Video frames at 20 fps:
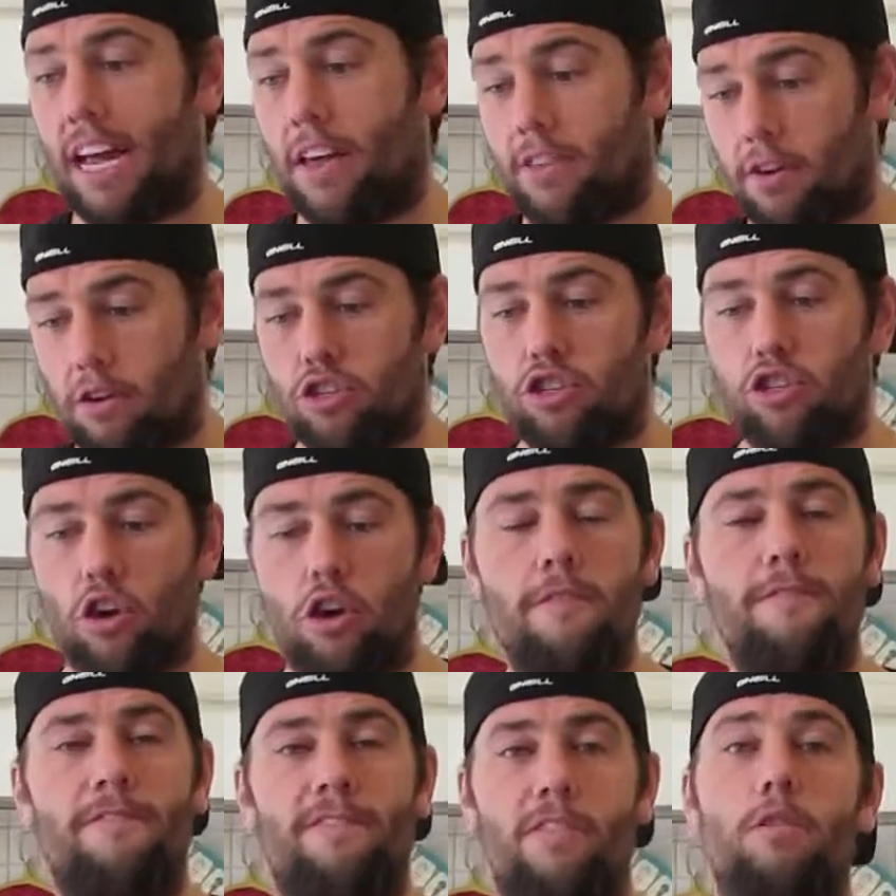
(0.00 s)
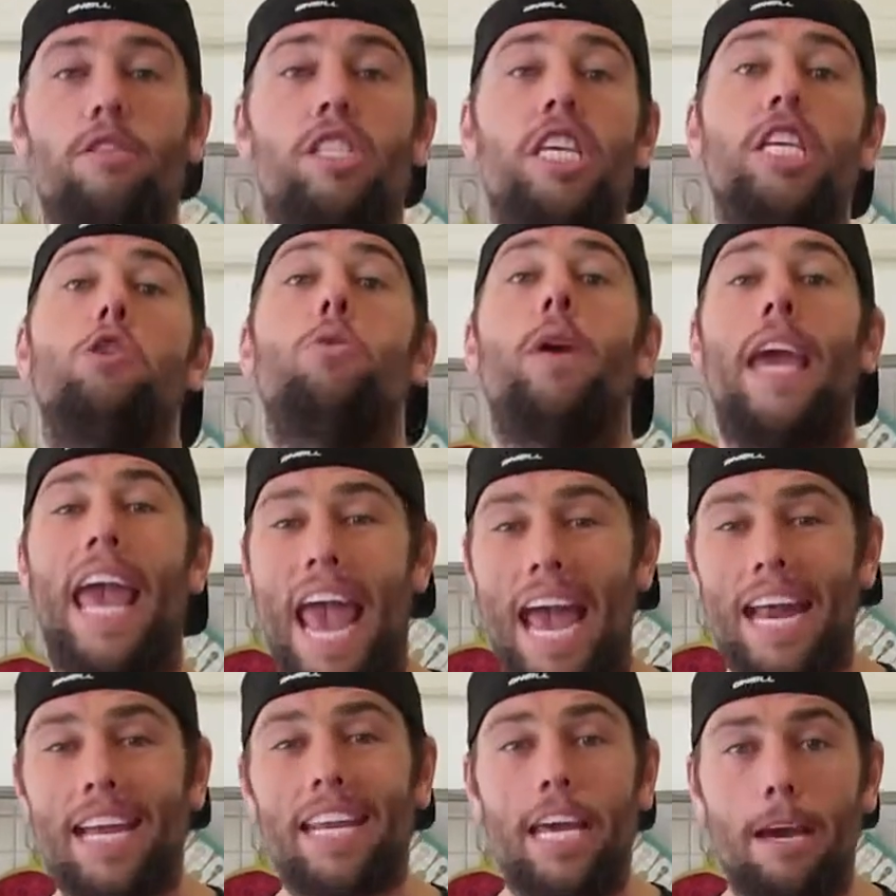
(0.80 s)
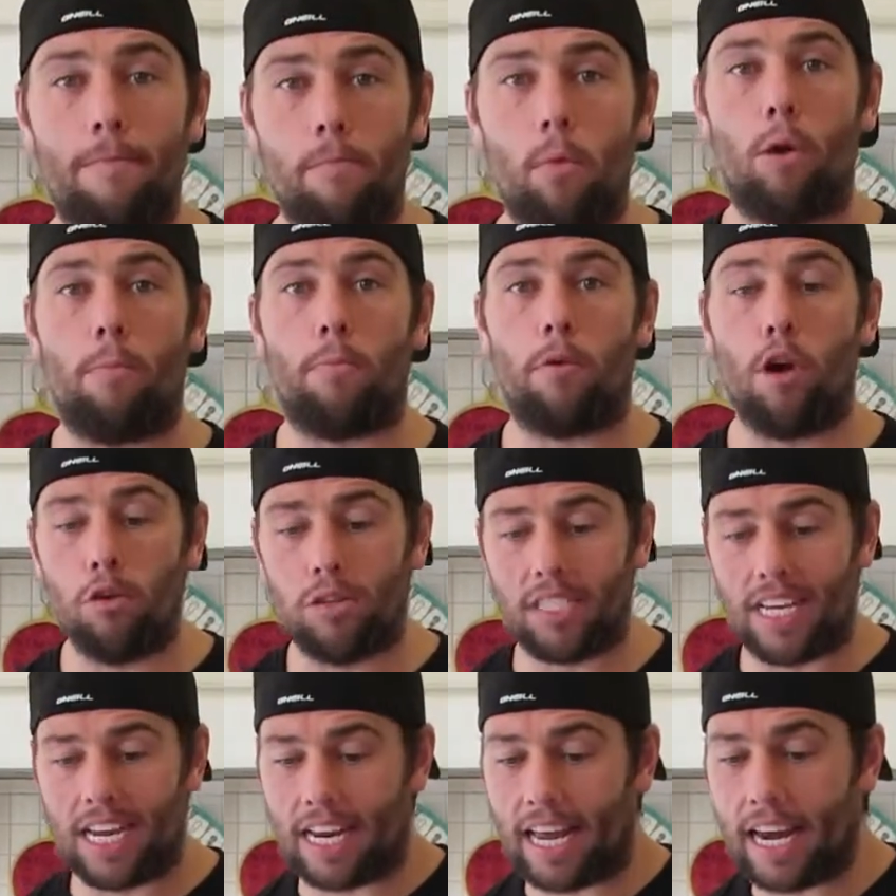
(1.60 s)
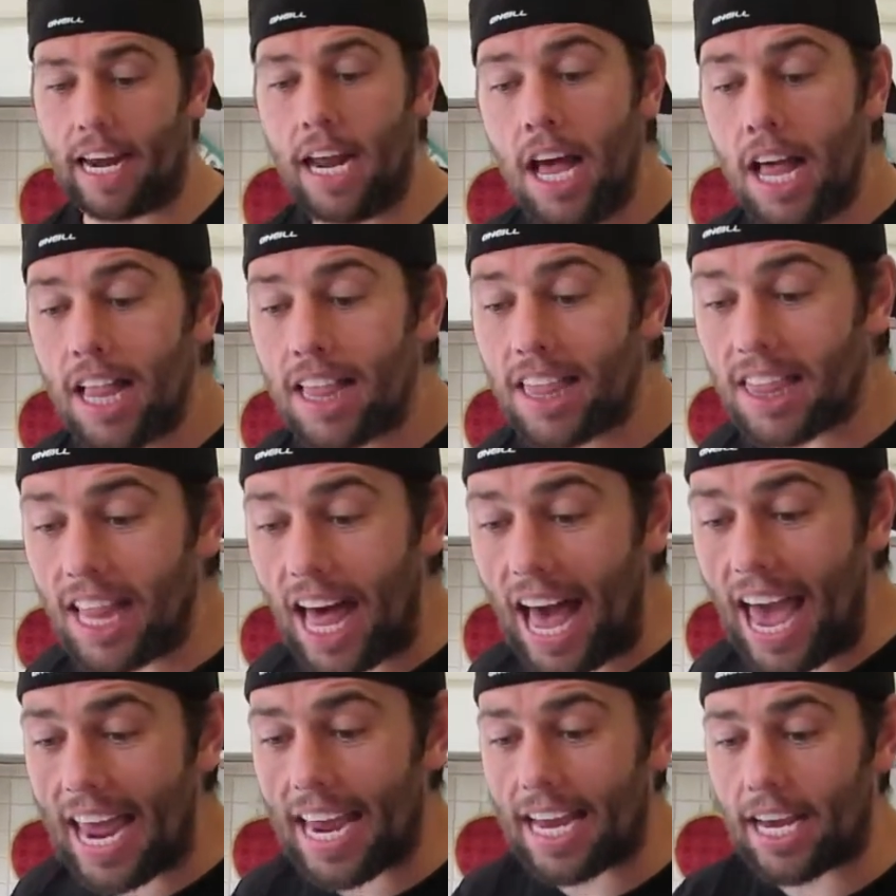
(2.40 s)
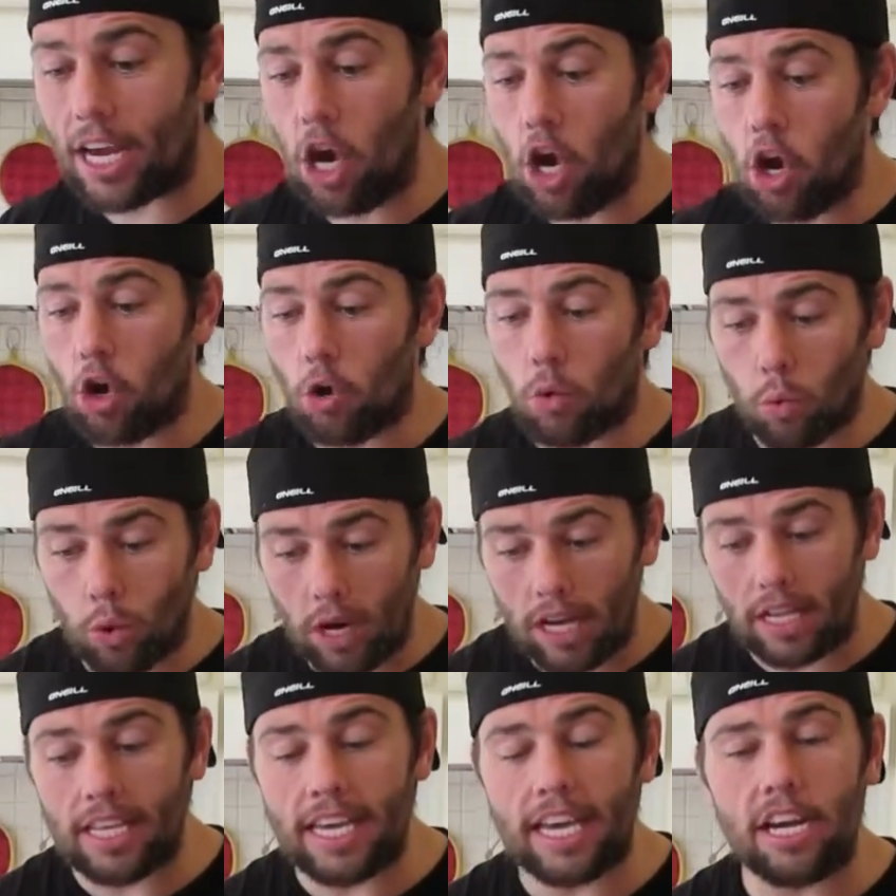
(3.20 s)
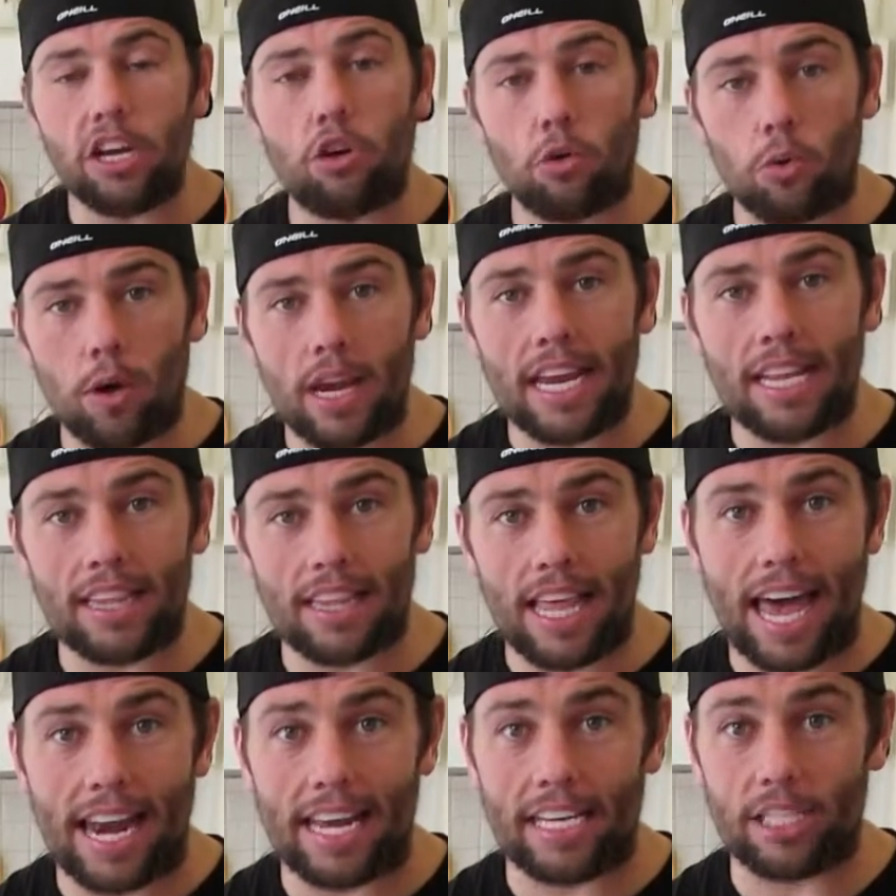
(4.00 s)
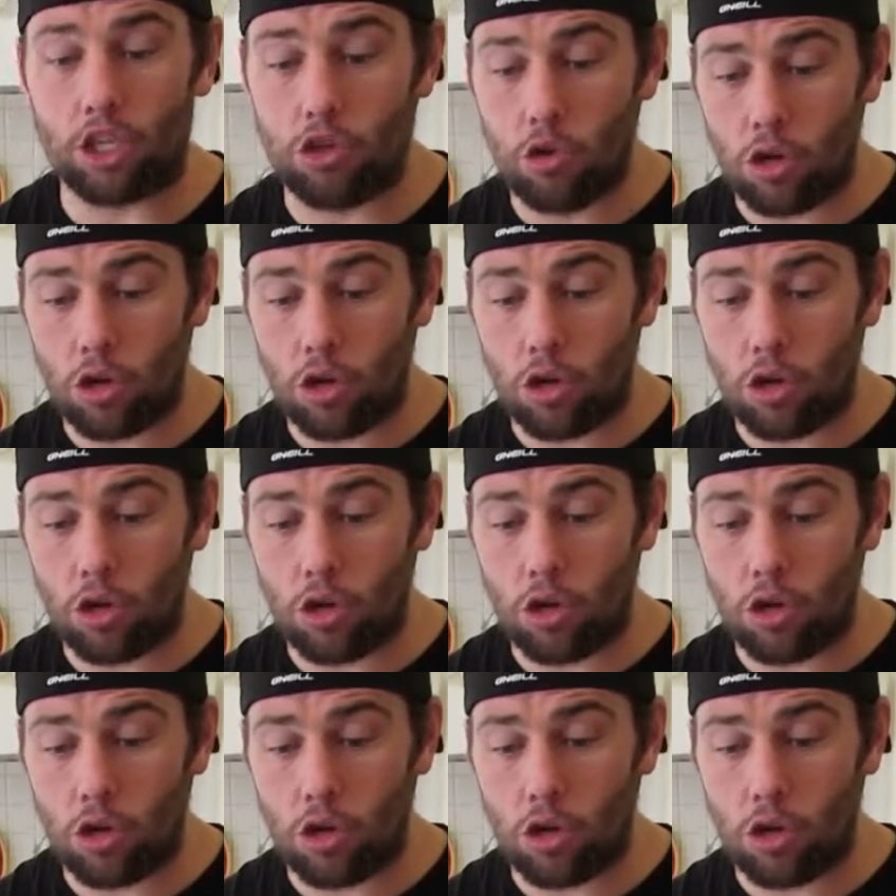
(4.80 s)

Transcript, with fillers: Now there's certain foods that you can get more protein in, like really green lettuce.